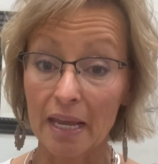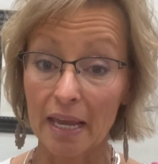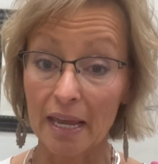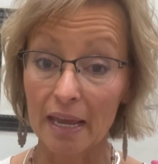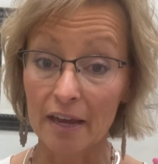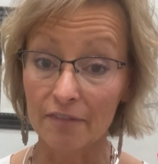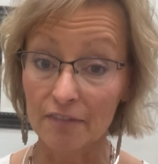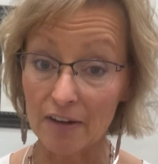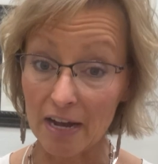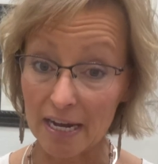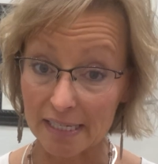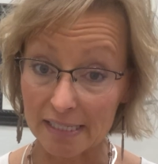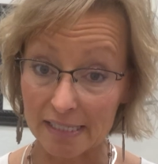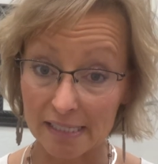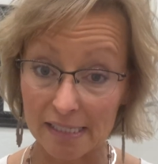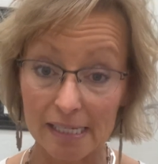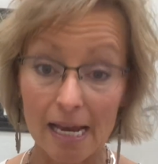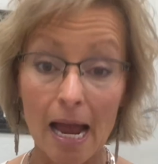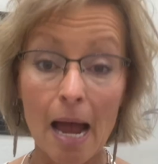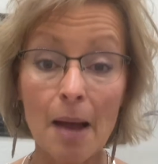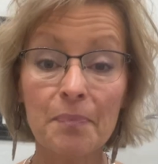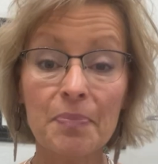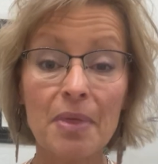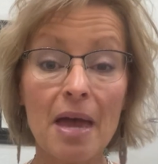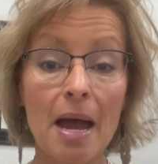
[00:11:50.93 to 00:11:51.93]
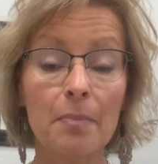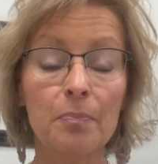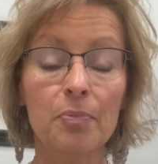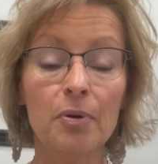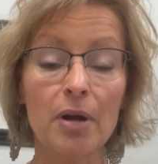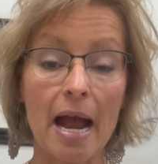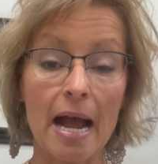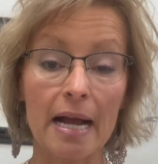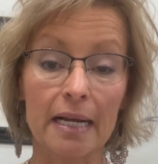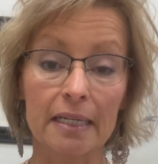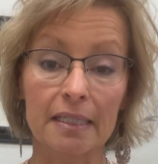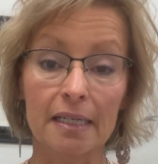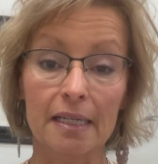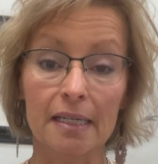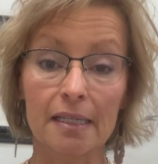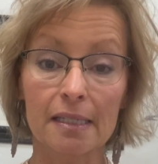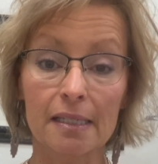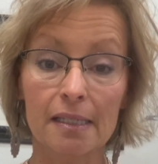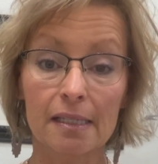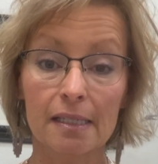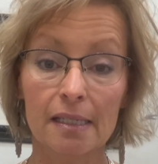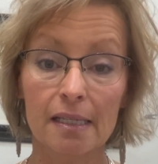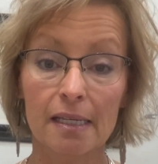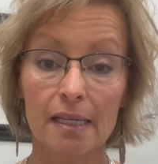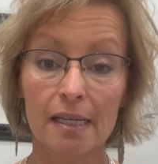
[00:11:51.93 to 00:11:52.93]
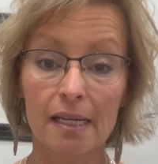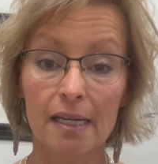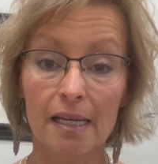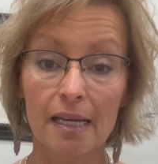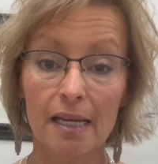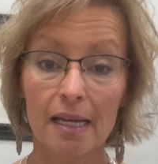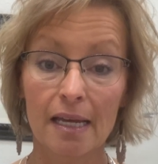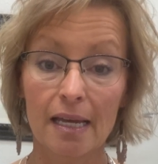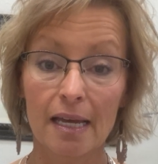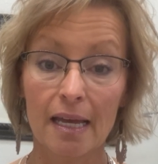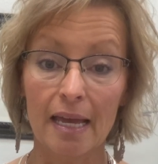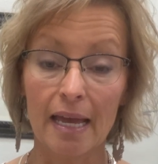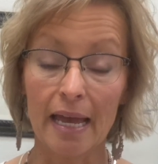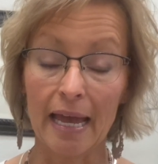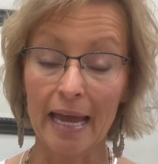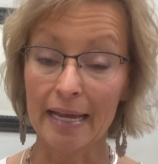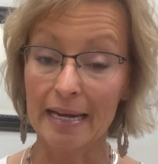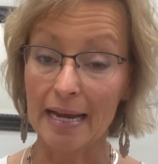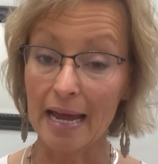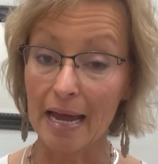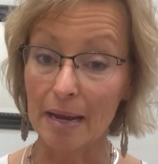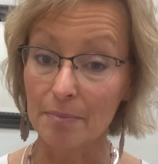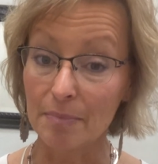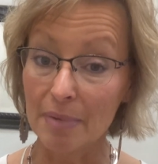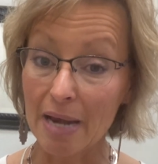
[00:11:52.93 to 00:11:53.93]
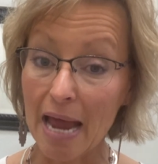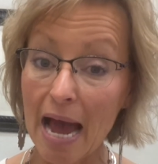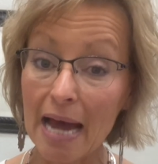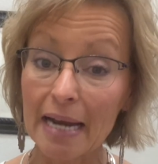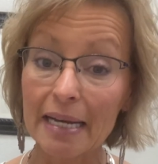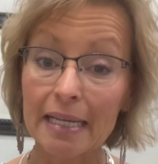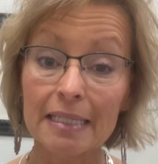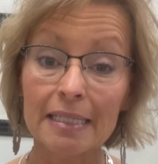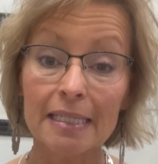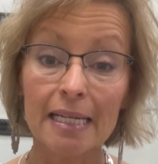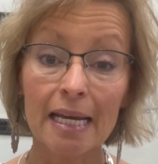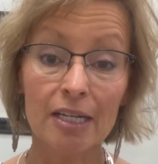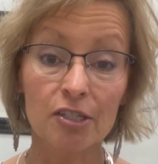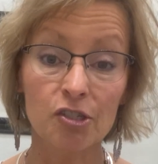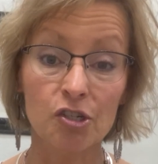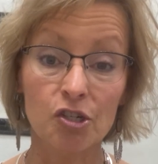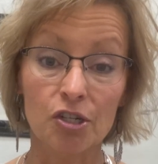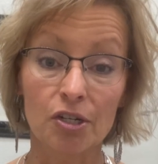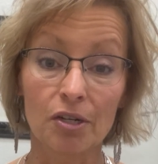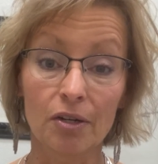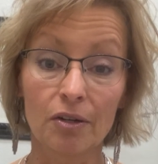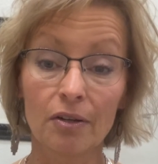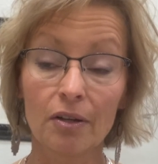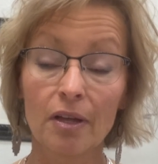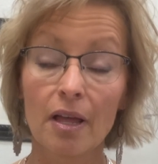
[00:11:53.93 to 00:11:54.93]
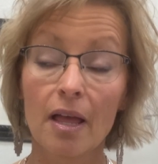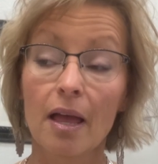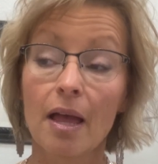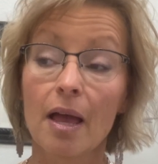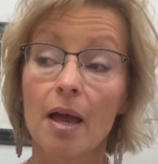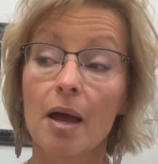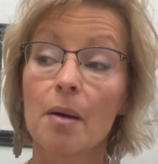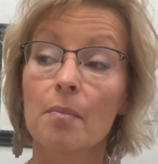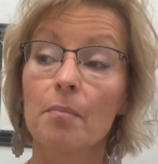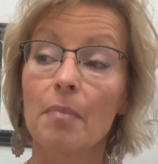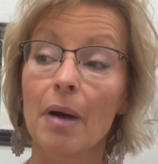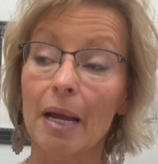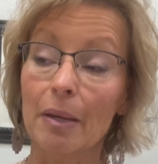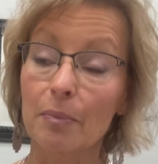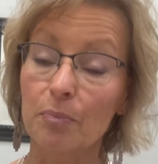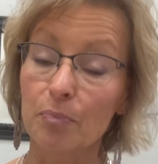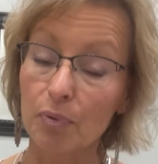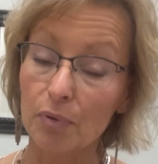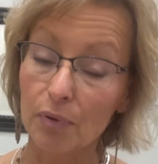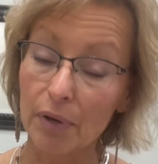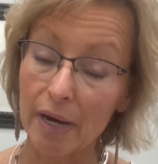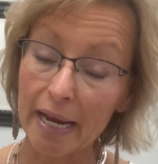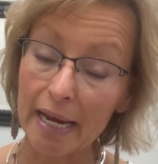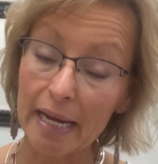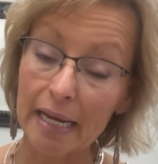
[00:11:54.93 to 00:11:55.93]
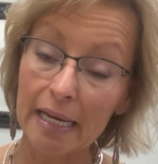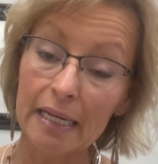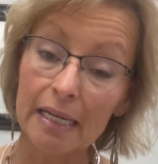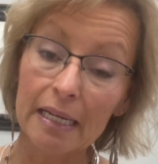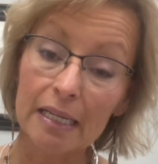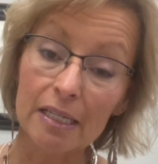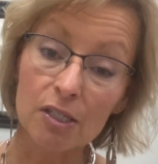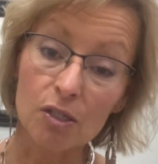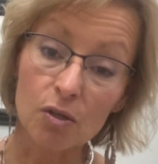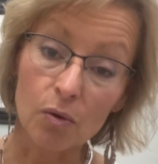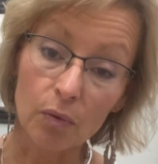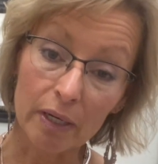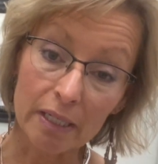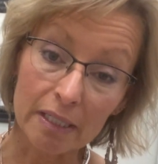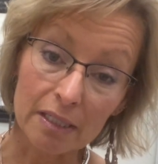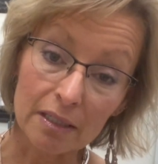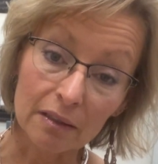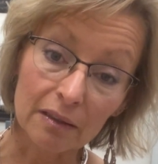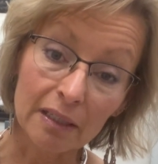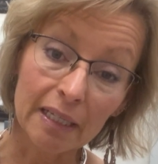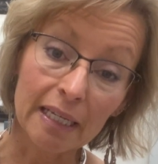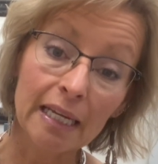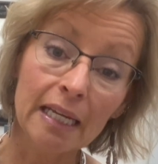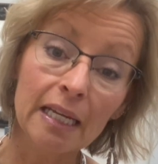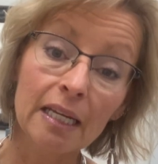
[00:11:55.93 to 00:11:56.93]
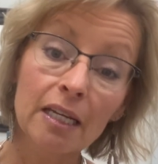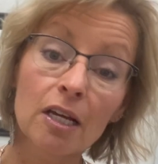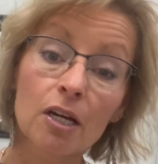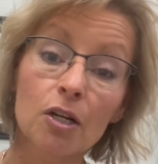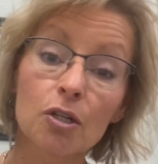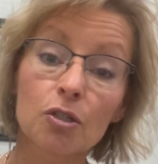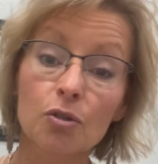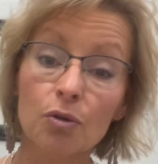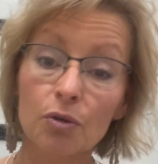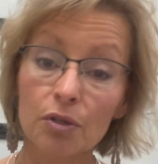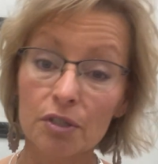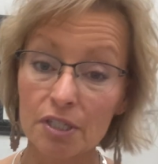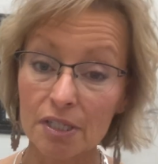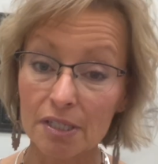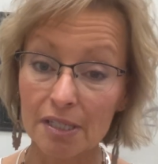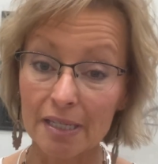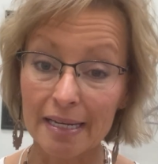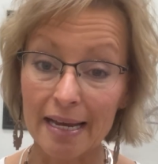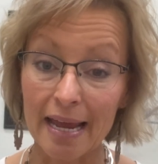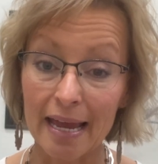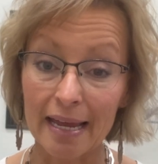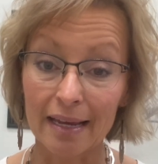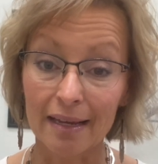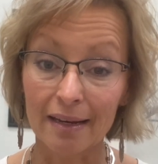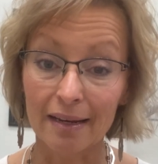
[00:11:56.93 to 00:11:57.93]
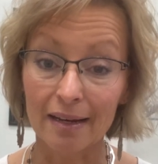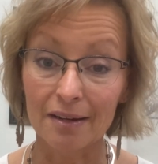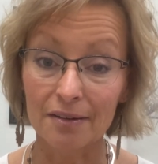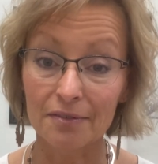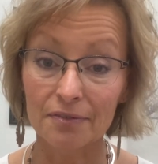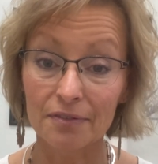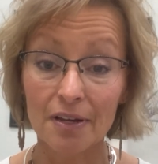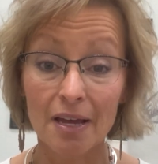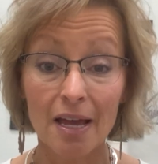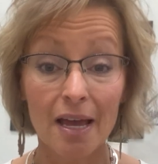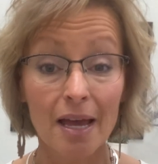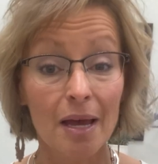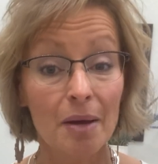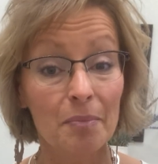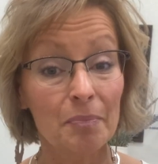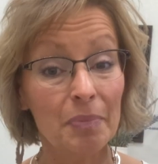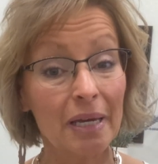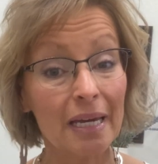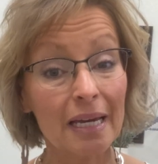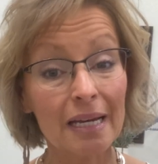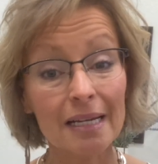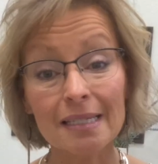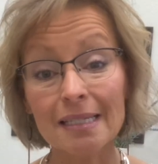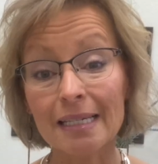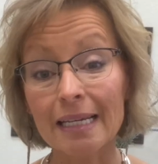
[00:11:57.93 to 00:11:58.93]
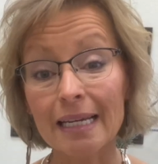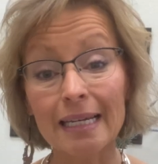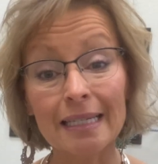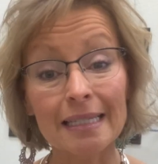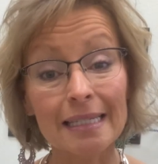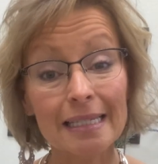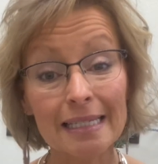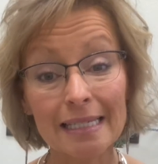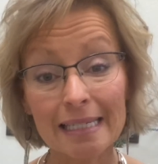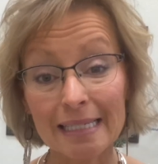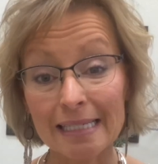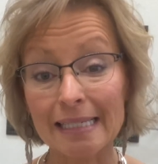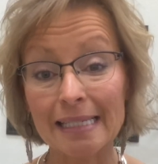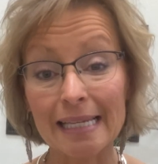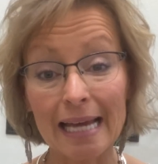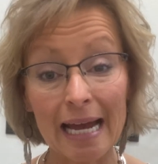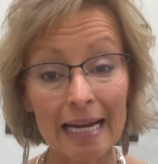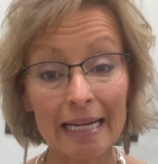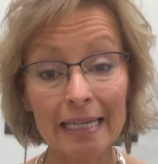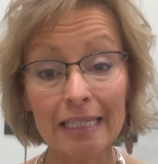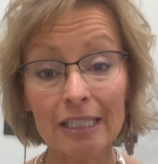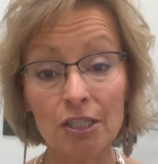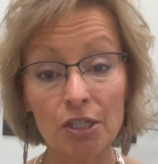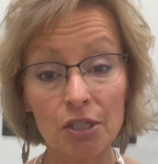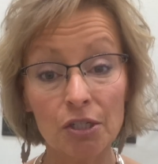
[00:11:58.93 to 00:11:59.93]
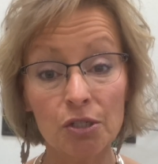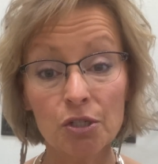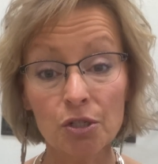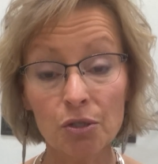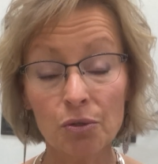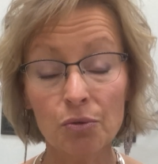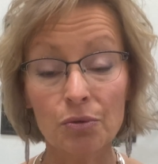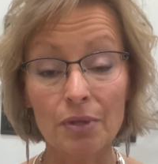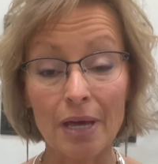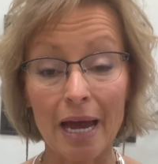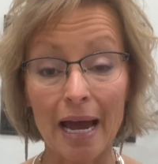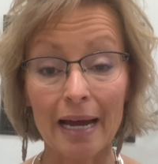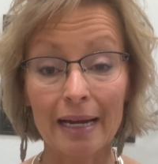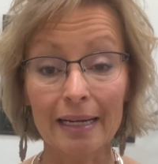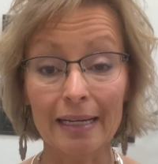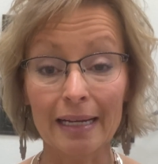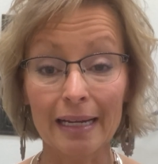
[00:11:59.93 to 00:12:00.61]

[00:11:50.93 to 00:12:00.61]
If I stop that practice and I'm not intentional, my brain is going to lean towards the negative, because it's designed to do that.